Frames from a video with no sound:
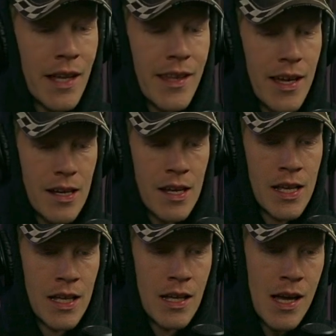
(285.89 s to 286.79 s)
and then
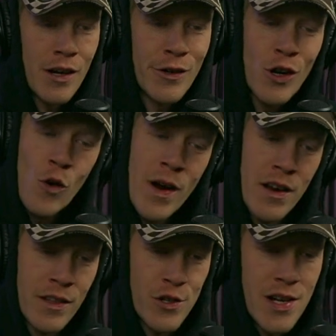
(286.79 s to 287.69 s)
out of
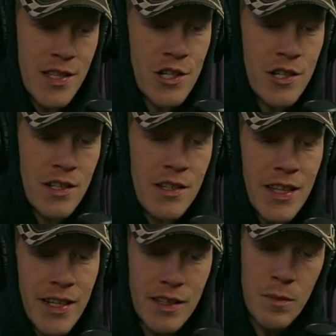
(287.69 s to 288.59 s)
nowhere the
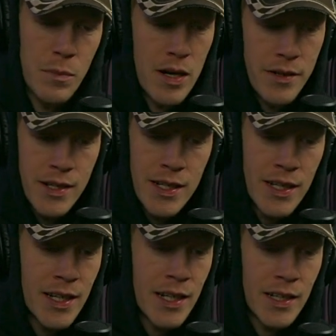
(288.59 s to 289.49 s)
transition, like the
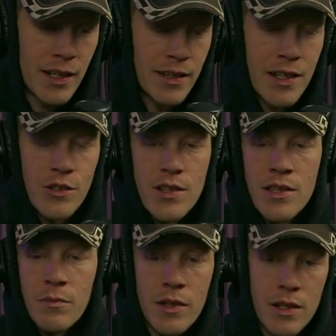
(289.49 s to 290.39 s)
bling, and then
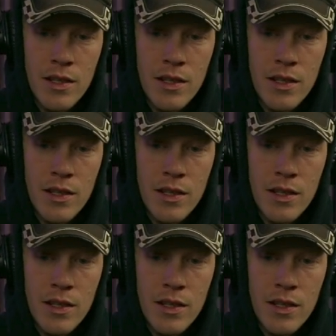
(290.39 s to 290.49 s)
she's